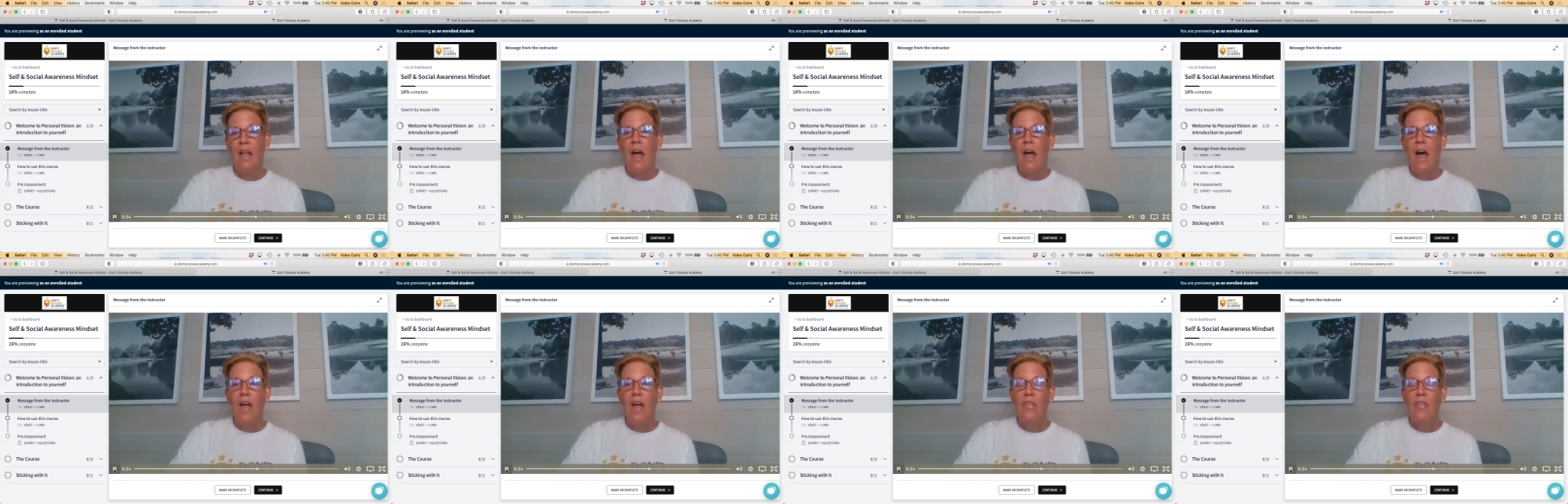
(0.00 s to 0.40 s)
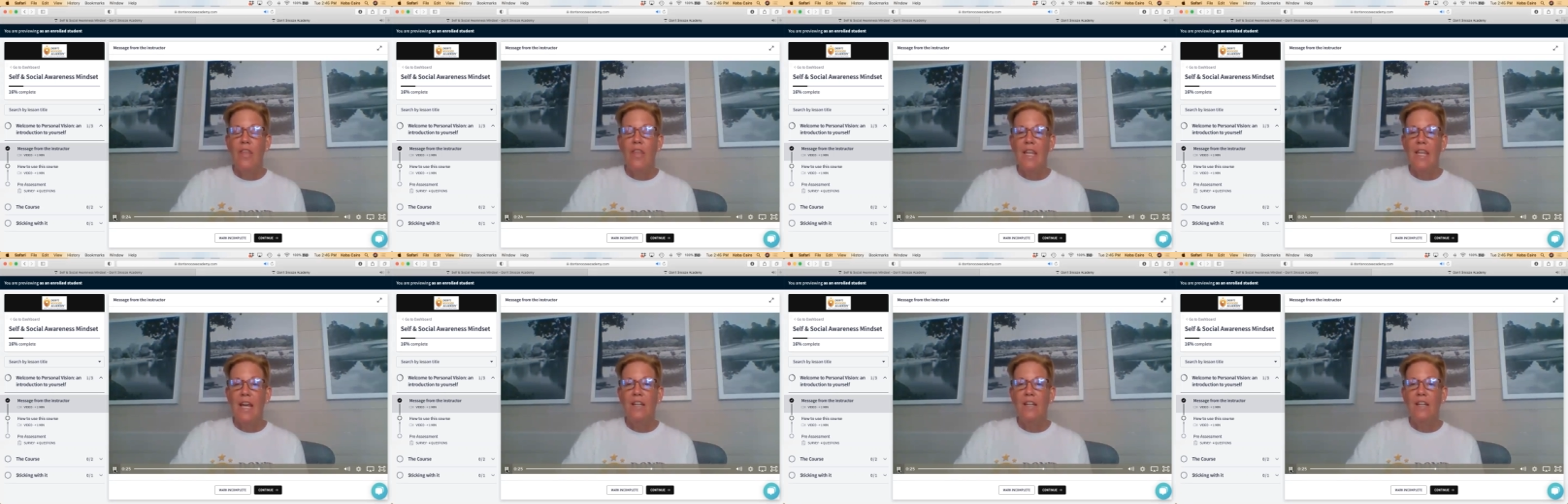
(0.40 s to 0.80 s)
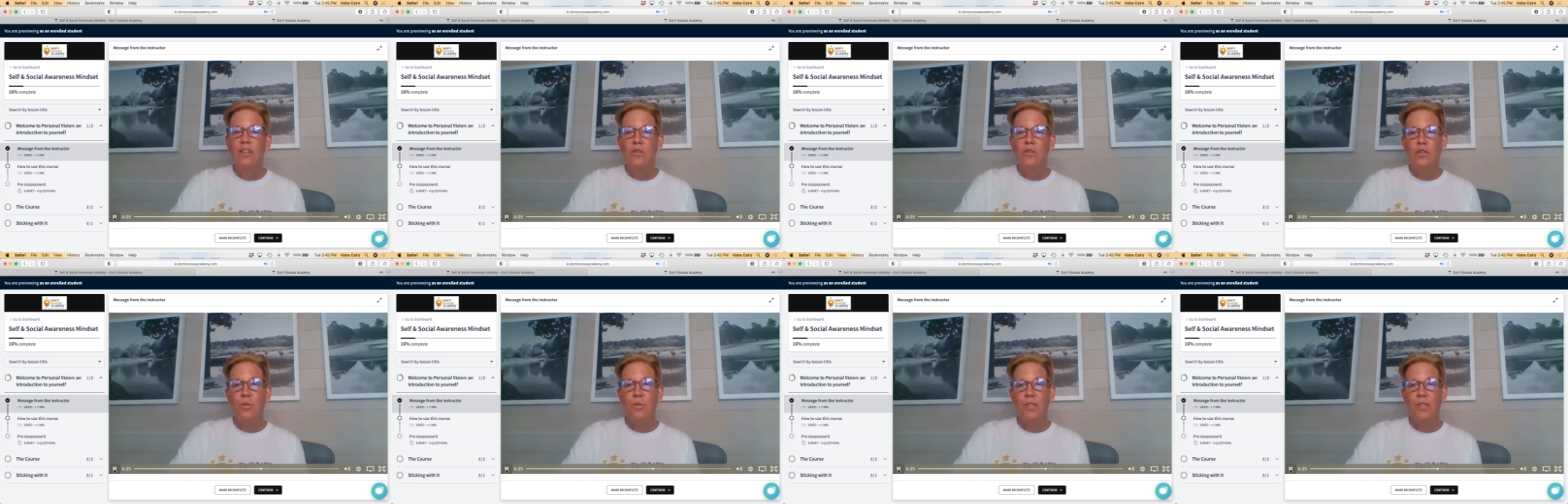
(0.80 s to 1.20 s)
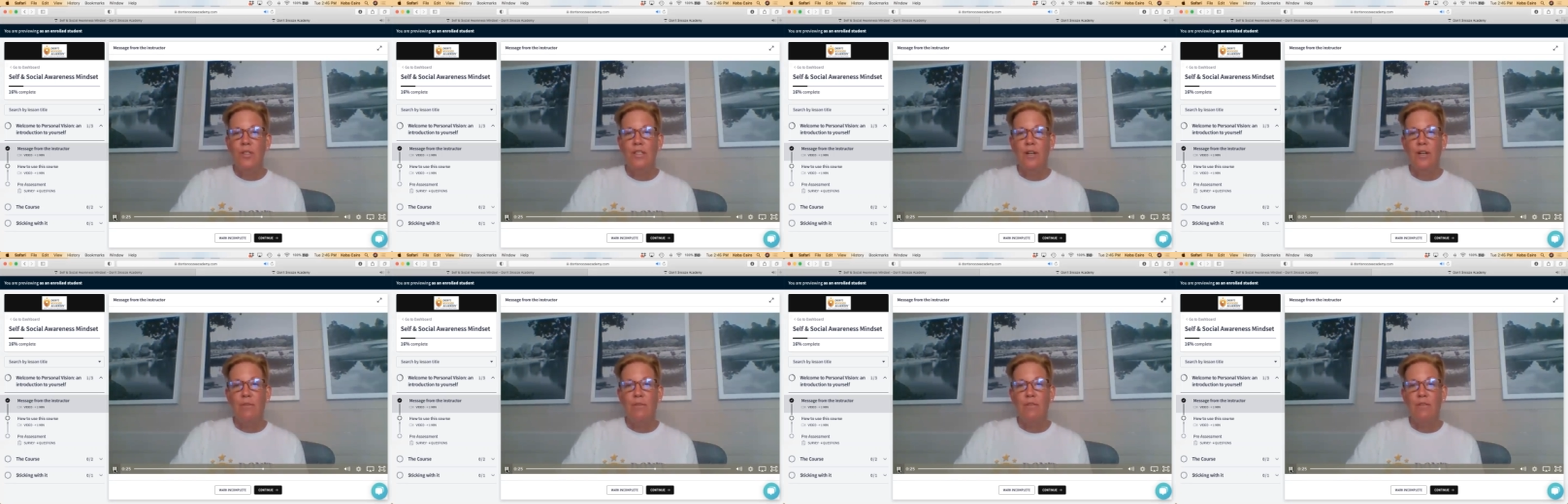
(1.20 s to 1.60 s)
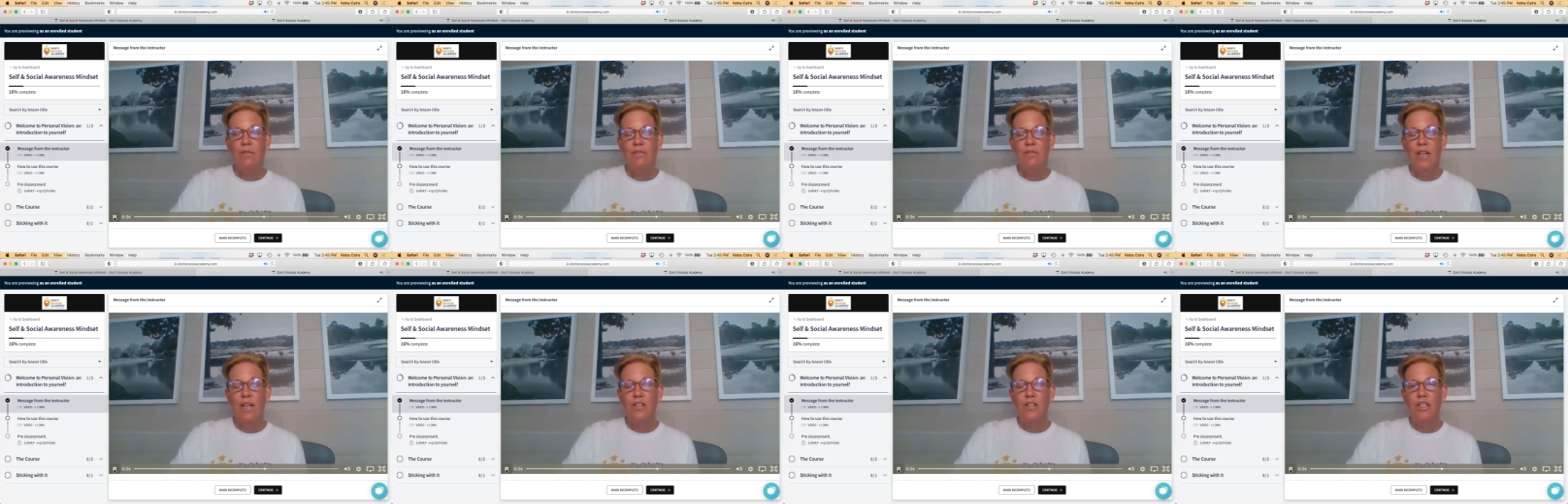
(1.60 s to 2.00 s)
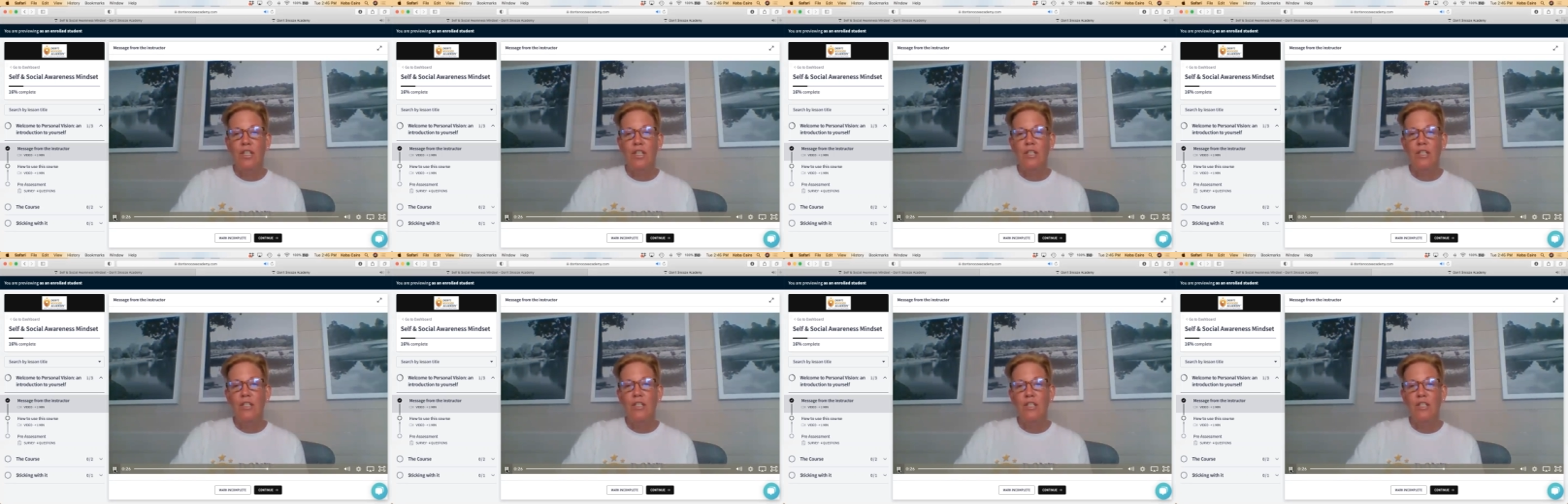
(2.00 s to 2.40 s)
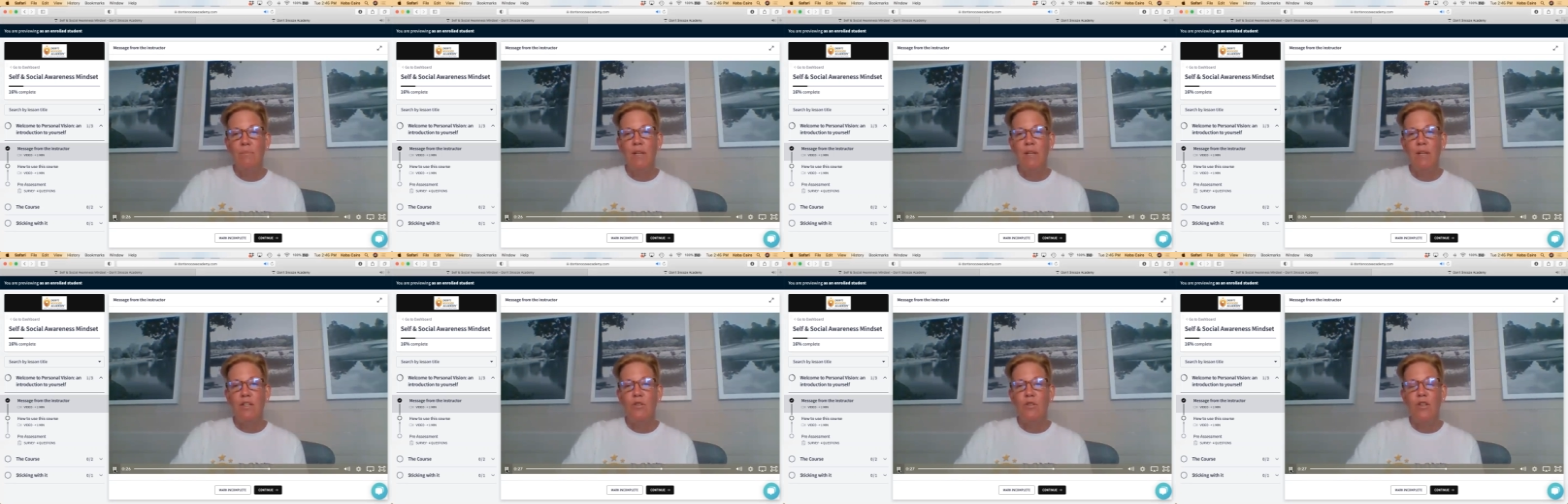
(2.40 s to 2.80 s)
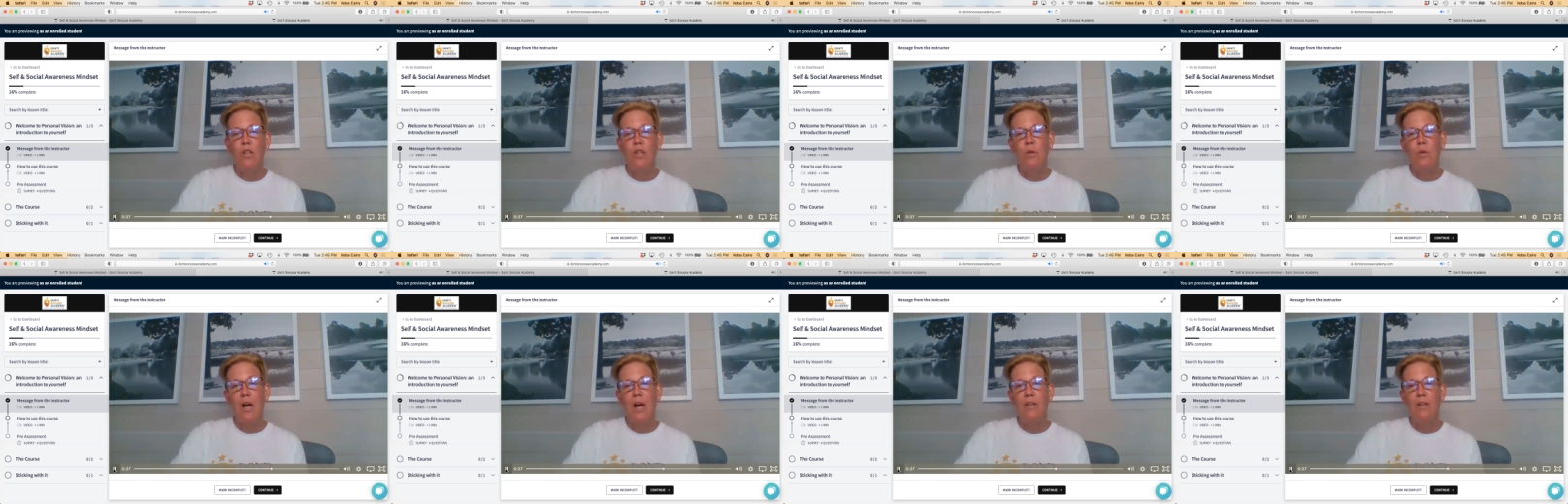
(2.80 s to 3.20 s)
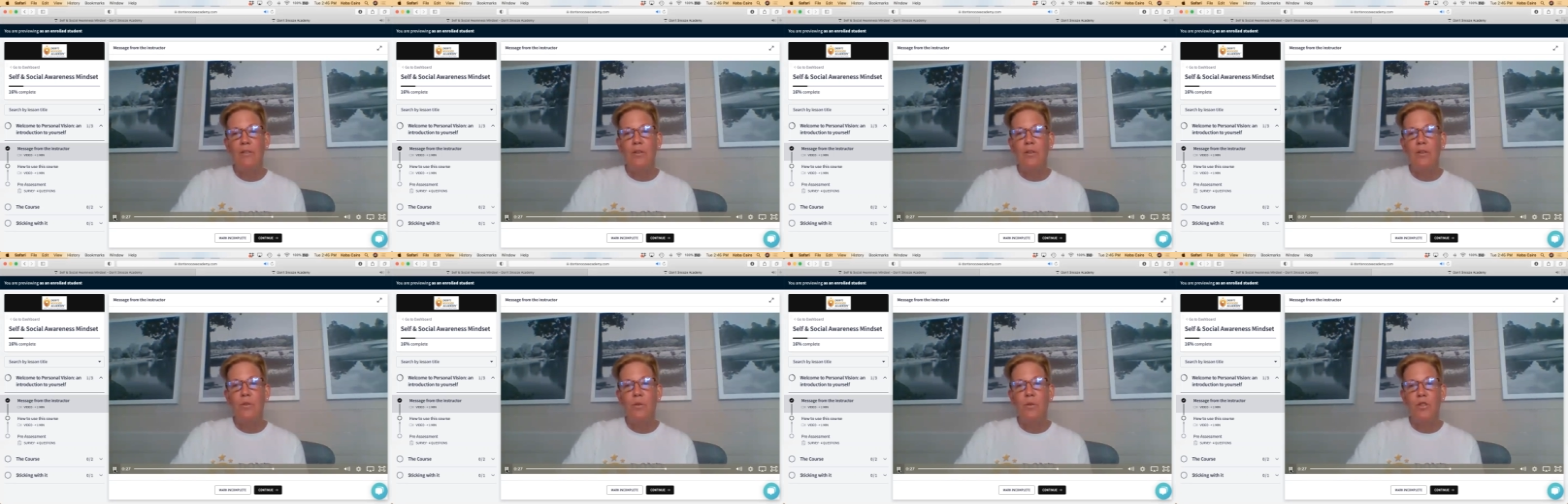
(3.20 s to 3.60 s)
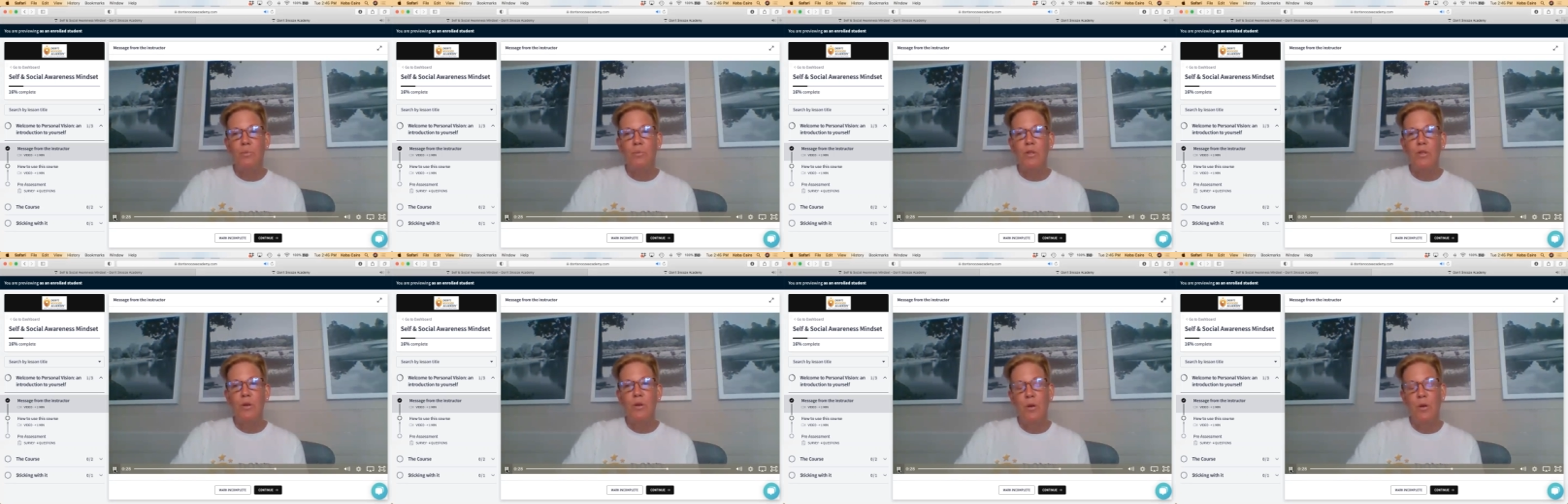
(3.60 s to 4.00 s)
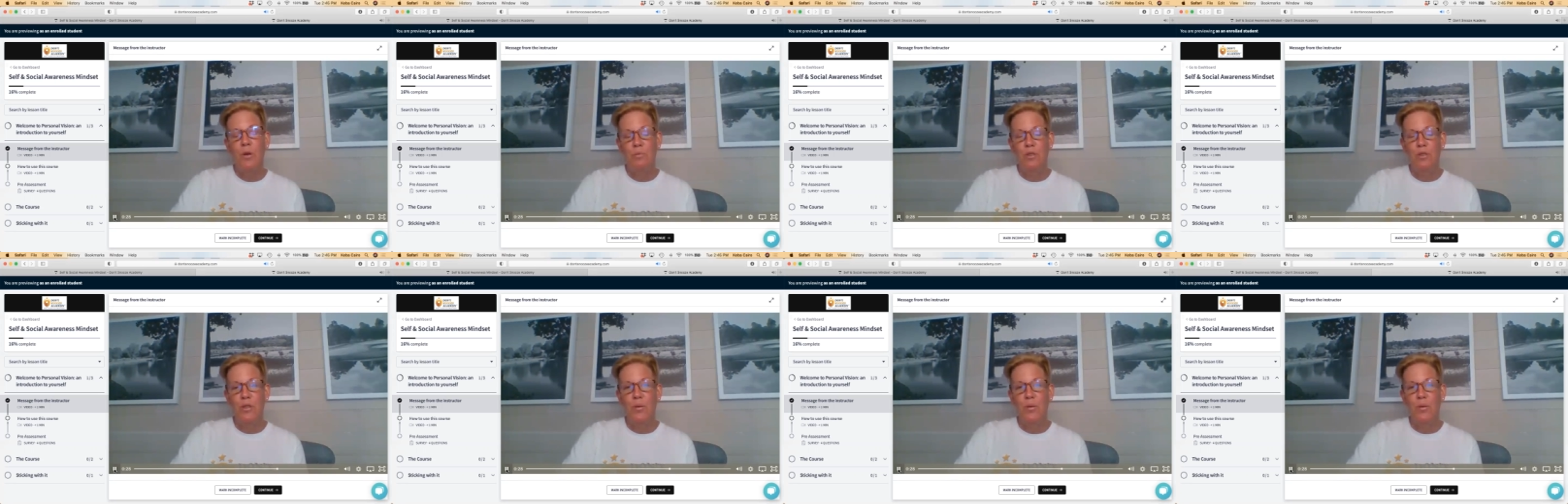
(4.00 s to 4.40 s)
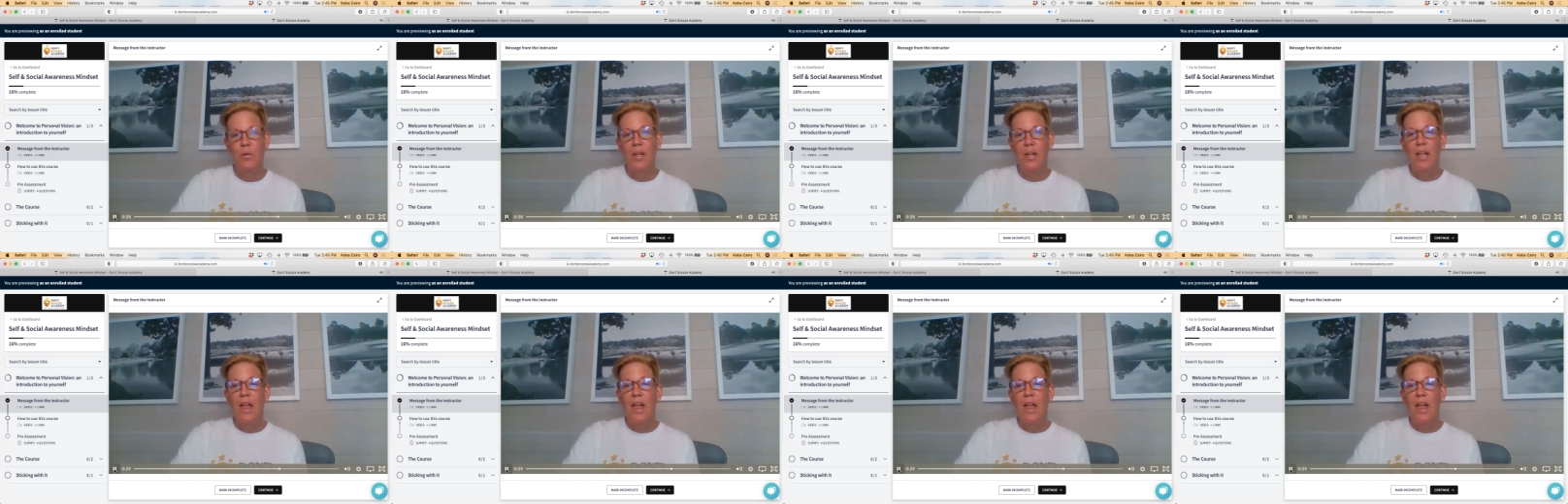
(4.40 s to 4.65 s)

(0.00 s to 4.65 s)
At the end, you'll do a self-reflection to make sure that you got out of the course what you'd hoped to.